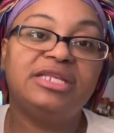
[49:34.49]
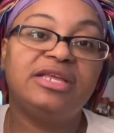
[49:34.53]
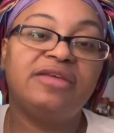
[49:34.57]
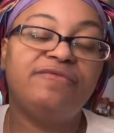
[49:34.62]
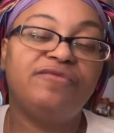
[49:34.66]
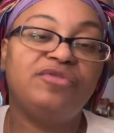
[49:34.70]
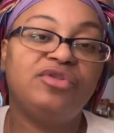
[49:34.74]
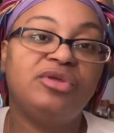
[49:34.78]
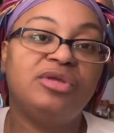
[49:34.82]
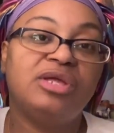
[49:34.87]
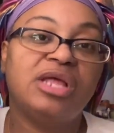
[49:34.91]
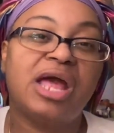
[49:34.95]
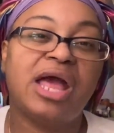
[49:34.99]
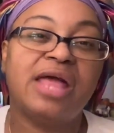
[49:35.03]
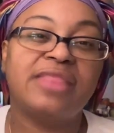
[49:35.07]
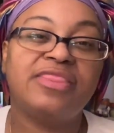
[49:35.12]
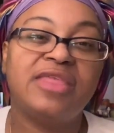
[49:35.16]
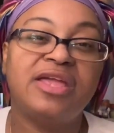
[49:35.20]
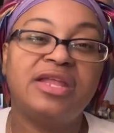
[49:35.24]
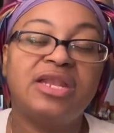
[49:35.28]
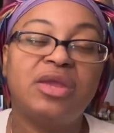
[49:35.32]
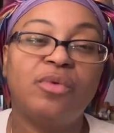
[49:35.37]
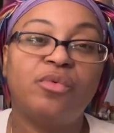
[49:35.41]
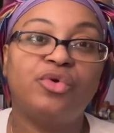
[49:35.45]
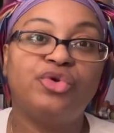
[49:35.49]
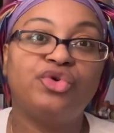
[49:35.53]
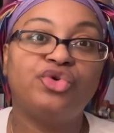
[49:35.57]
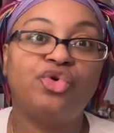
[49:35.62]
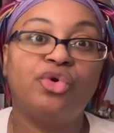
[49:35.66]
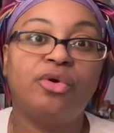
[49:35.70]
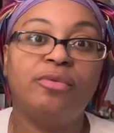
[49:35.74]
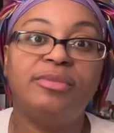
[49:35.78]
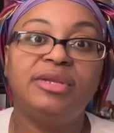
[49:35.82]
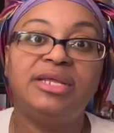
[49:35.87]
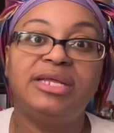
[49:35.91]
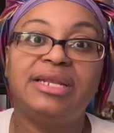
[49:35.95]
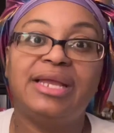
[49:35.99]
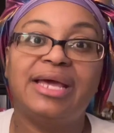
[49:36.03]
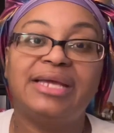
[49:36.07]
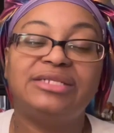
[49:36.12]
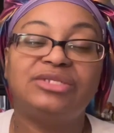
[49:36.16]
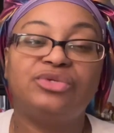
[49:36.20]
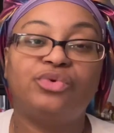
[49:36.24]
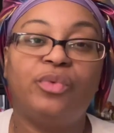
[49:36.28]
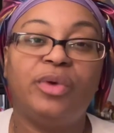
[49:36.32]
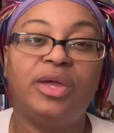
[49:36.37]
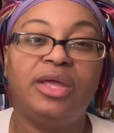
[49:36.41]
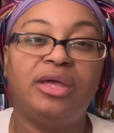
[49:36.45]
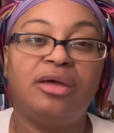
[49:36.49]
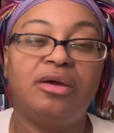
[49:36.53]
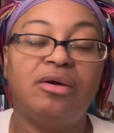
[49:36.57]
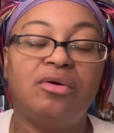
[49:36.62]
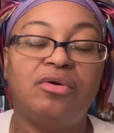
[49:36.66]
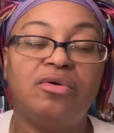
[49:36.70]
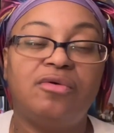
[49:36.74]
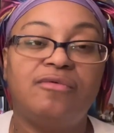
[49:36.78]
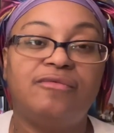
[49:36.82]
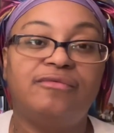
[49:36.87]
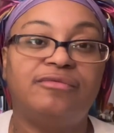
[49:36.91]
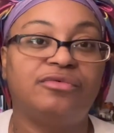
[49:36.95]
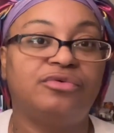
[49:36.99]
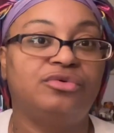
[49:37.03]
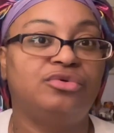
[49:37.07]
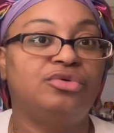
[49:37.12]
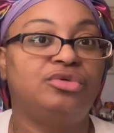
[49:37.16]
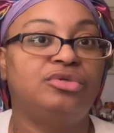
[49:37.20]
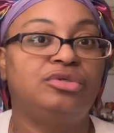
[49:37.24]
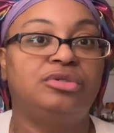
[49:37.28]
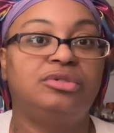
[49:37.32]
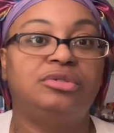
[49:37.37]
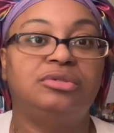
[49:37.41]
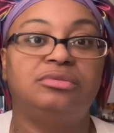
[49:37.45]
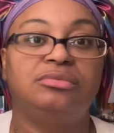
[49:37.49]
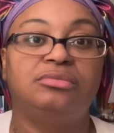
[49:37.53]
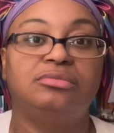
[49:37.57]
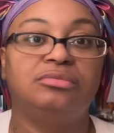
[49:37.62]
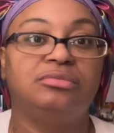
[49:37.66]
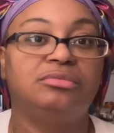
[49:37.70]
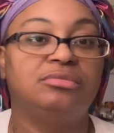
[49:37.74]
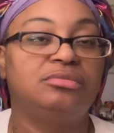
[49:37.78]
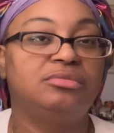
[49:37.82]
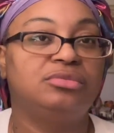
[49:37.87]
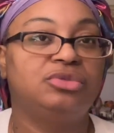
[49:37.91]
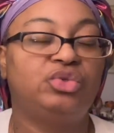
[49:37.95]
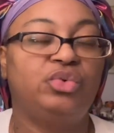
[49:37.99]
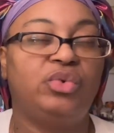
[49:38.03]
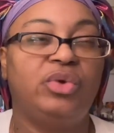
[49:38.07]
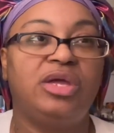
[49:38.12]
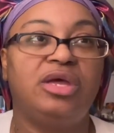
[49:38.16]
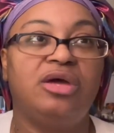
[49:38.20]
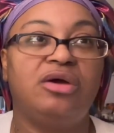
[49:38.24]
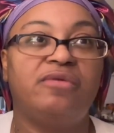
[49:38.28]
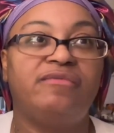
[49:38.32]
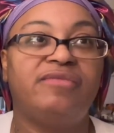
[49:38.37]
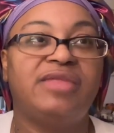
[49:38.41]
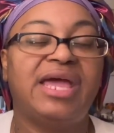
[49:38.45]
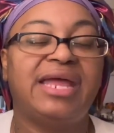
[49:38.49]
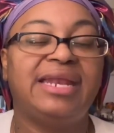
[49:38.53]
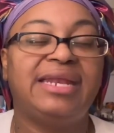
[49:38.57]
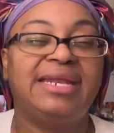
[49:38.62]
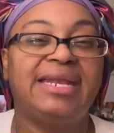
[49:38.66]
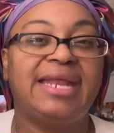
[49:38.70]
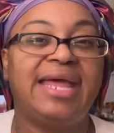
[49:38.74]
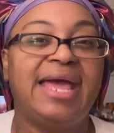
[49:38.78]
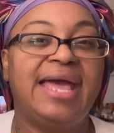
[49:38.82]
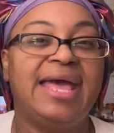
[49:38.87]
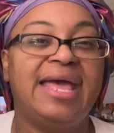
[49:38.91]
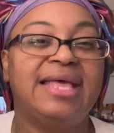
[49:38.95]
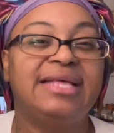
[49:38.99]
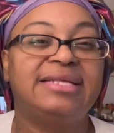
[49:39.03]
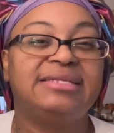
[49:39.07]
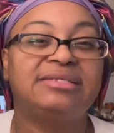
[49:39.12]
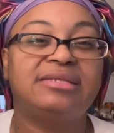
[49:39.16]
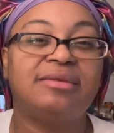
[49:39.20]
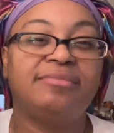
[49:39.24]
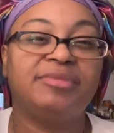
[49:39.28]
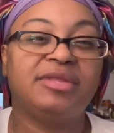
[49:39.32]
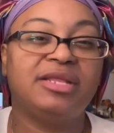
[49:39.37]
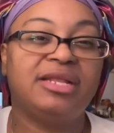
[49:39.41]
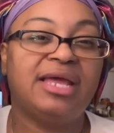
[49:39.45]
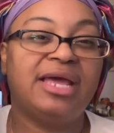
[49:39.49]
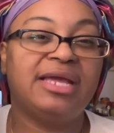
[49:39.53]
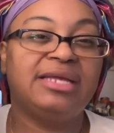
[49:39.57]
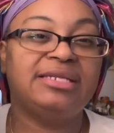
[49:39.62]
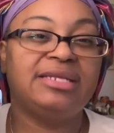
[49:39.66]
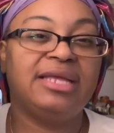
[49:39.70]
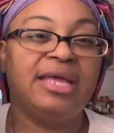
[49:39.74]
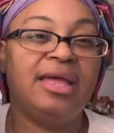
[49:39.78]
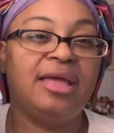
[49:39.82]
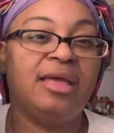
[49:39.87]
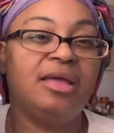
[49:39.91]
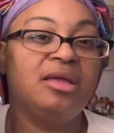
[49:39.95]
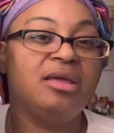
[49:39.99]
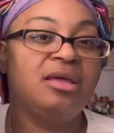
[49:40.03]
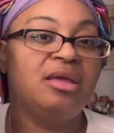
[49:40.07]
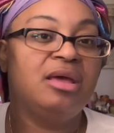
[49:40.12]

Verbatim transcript: If you, I think they were normally like twelve, or twelve ninety nine, something like that.